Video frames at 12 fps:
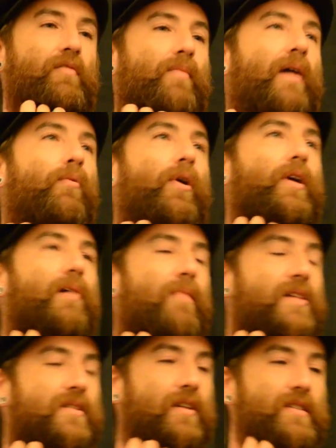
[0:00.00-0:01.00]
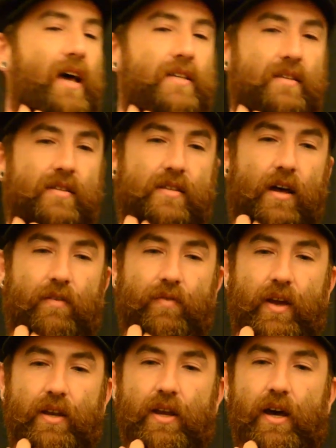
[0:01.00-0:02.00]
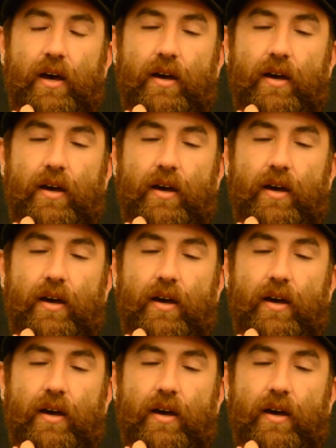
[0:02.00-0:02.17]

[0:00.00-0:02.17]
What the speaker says: my work and my success and stuff. And